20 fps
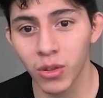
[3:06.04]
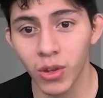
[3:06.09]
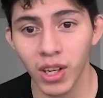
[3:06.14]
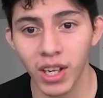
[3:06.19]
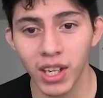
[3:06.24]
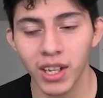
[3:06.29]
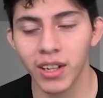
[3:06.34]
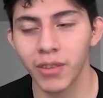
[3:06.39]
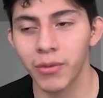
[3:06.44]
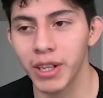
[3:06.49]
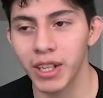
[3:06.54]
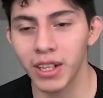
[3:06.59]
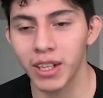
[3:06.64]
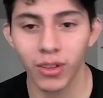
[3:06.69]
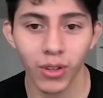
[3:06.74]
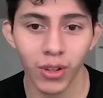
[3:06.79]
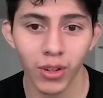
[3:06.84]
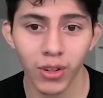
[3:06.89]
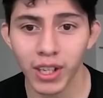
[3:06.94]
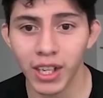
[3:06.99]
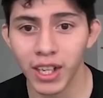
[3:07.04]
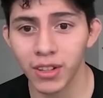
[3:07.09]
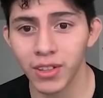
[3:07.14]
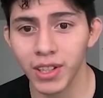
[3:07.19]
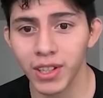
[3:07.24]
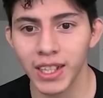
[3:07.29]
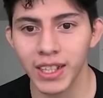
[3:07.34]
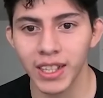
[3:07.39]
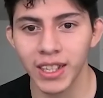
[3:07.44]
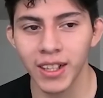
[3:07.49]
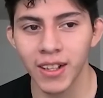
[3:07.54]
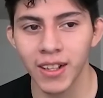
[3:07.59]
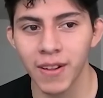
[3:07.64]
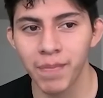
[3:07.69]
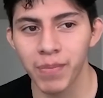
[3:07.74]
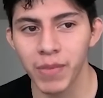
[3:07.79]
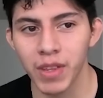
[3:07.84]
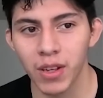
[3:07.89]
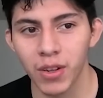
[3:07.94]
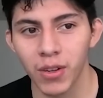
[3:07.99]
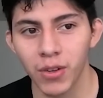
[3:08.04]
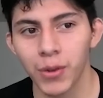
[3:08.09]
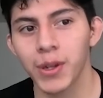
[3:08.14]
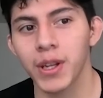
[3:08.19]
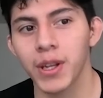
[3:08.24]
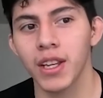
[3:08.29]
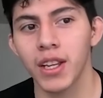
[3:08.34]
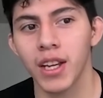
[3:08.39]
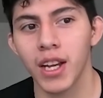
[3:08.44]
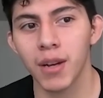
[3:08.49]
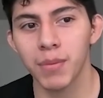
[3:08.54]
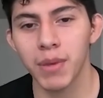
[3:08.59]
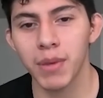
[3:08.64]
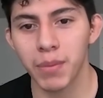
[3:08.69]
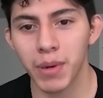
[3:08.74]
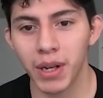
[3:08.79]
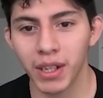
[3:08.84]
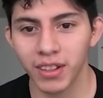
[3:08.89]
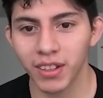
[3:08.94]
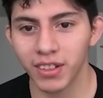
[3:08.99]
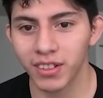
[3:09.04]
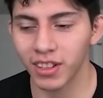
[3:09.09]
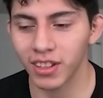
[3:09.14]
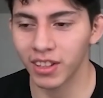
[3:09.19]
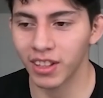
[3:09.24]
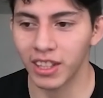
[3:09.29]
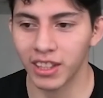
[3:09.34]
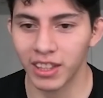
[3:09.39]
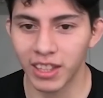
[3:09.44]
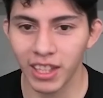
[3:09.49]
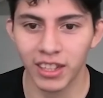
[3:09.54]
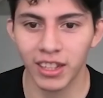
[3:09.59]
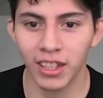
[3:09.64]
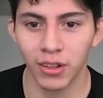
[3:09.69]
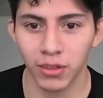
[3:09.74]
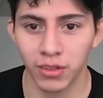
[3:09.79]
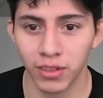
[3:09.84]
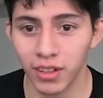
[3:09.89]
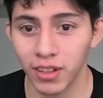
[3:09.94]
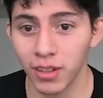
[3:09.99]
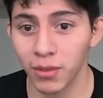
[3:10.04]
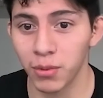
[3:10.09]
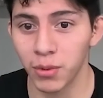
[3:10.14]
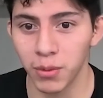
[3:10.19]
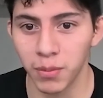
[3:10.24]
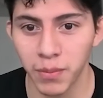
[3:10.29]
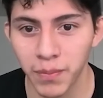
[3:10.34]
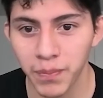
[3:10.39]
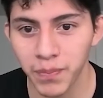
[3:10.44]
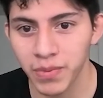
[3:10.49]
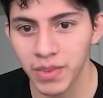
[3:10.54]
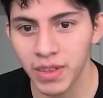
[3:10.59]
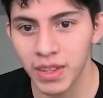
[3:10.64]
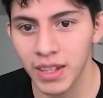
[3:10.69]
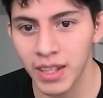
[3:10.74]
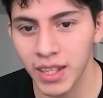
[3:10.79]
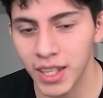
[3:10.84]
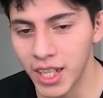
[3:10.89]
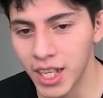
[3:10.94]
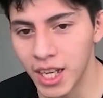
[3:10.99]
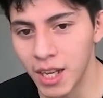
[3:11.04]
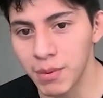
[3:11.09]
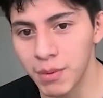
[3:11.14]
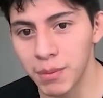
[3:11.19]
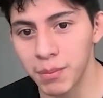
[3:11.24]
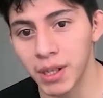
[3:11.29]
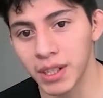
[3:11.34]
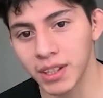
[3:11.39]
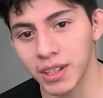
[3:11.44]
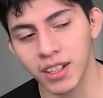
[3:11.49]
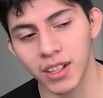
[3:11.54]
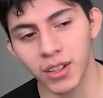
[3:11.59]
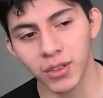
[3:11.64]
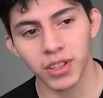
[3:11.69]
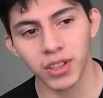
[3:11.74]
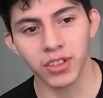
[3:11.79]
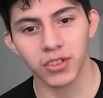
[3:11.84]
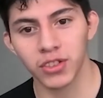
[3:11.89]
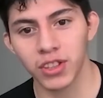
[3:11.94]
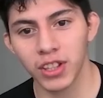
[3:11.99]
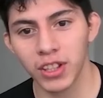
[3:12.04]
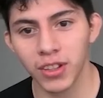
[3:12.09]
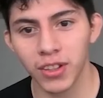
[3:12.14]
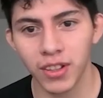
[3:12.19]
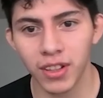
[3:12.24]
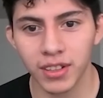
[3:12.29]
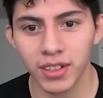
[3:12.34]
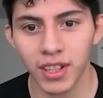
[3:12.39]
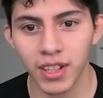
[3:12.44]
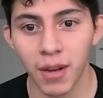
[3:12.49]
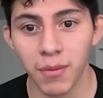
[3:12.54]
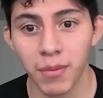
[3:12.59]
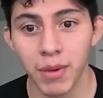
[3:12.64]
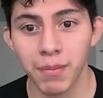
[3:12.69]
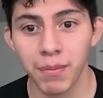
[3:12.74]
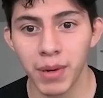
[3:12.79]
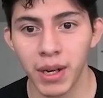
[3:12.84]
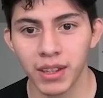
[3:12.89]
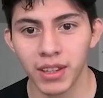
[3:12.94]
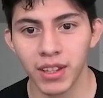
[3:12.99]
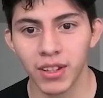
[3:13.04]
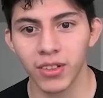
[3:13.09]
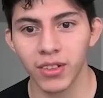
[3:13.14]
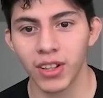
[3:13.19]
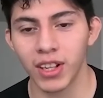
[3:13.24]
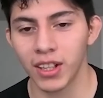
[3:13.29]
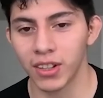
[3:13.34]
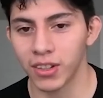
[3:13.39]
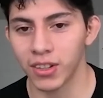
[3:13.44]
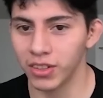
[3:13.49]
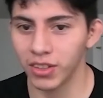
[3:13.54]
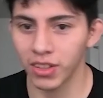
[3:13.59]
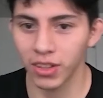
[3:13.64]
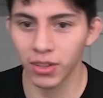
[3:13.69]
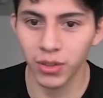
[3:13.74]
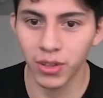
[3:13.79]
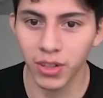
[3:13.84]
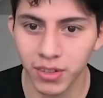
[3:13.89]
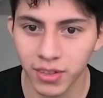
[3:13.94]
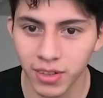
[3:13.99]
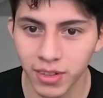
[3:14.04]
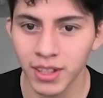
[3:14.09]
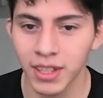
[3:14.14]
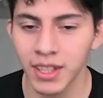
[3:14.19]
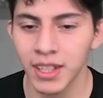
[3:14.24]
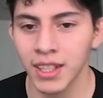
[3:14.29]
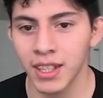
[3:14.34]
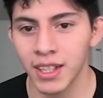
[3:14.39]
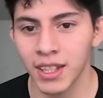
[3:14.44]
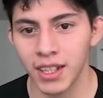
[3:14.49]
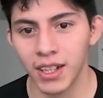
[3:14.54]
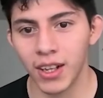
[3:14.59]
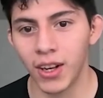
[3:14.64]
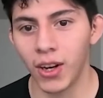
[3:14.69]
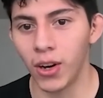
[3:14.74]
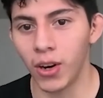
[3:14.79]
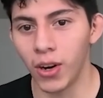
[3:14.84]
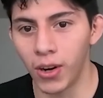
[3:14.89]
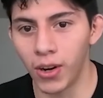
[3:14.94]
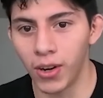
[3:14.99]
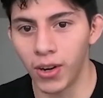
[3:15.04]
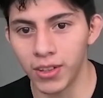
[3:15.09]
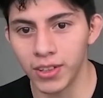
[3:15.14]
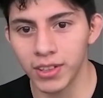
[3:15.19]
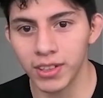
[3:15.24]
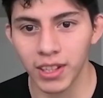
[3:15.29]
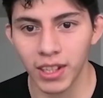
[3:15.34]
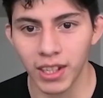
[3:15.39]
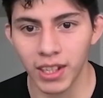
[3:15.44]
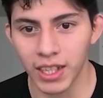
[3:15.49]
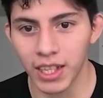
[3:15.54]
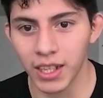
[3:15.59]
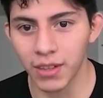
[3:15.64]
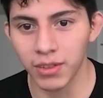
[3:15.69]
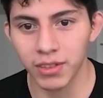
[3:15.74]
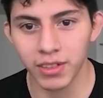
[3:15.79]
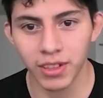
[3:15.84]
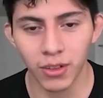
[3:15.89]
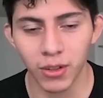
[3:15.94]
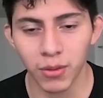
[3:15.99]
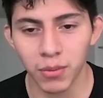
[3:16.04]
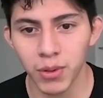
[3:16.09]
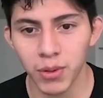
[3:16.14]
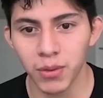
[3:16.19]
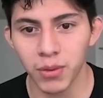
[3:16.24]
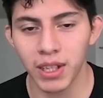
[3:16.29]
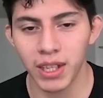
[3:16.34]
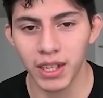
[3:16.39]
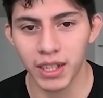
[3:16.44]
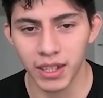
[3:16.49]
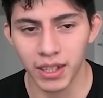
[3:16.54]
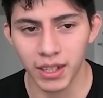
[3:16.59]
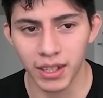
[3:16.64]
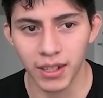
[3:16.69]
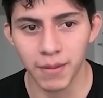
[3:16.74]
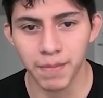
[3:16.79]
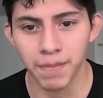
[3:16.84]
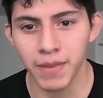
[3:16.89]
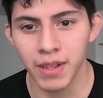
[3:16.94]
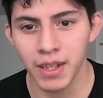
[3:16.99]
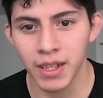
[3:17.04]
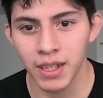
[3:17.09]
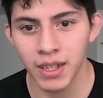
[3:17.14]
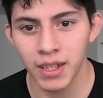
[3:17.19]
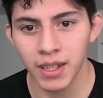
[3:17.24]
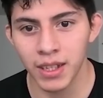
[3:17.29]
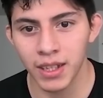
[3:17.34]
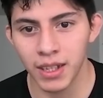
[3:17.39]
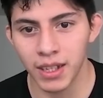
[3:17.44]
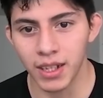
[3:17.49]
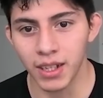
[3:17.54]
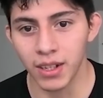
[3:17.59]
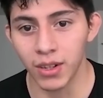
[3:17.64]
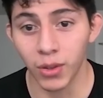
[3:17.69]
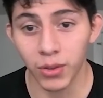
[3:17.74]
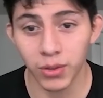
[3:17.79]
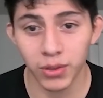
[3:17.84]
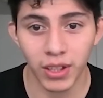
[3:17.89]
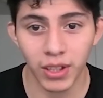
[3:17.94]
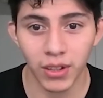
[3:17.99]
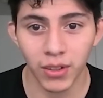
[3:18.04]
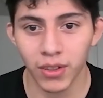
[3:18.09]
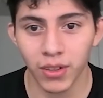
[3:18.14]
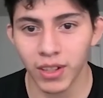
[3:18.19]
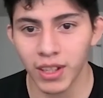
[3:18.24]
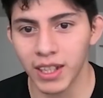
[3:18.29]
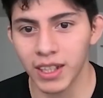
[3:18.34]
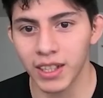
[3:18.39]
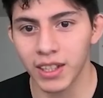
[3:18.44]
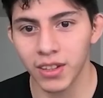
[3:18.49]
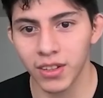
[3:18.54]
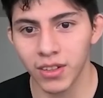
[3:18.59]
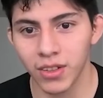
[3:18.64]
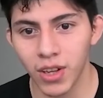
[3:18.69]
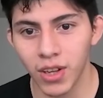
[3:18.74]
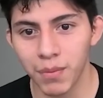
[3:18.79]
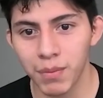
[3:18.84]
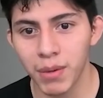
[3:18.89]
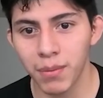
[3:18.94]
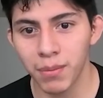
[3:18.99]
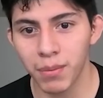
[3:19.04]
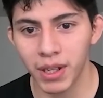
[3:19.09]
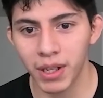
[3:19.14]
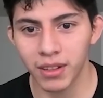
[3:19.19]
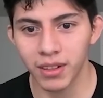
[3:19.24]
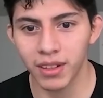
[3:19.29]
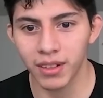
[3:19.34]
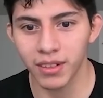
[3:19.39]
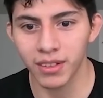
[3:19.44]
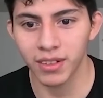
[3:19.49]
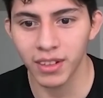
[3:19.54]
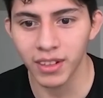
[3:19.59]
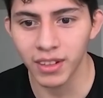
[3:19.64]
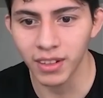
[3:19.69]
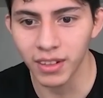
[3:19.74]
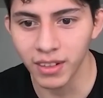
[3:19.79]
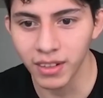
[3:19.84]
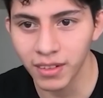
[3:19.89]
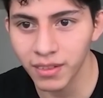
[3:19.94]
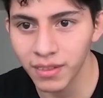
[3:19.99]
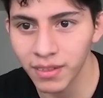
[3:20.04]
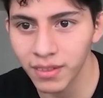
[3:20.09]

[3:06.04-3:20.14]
you already know, kind of like, okay, I have been practicing like takedowns in the room. I have been practicing outside singles. I have been practicing, like underhooks, horns, like every single move, like low singles. Like you have been practicing